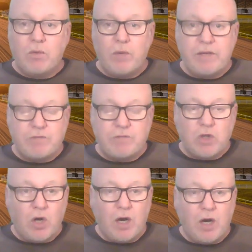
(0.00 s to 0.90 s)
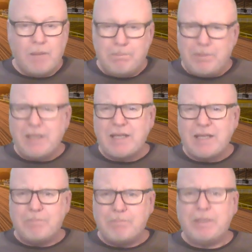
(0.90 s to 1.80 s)
We've got a
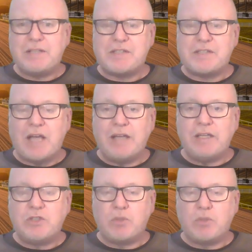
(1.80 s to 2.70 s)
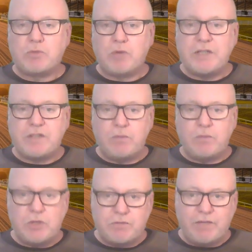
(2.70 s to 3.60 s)
big, big Saturday of Jumps Racing,
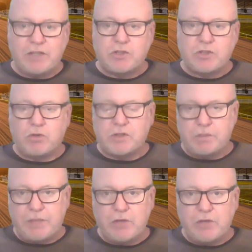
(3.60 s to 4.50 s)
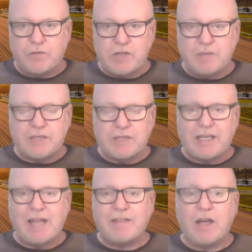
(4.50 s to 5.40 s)
which, fingers crossed, there'll be enough time to
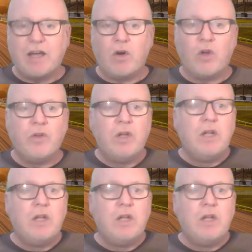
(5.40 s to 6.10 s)
get that on.